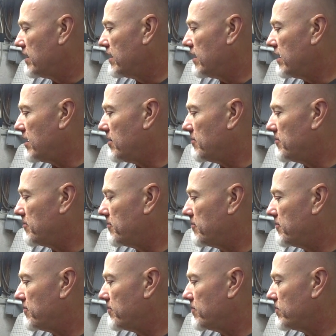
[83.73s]
Um,
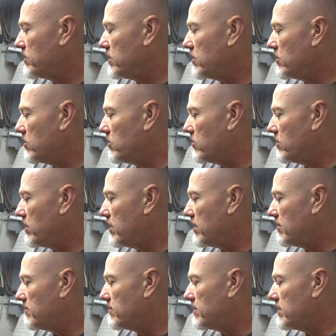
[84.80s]
you know,
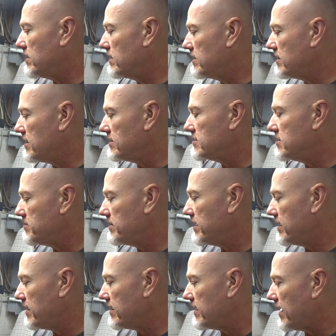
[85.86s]
um,
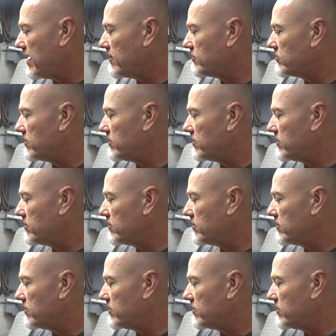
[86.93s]
intimidating knives.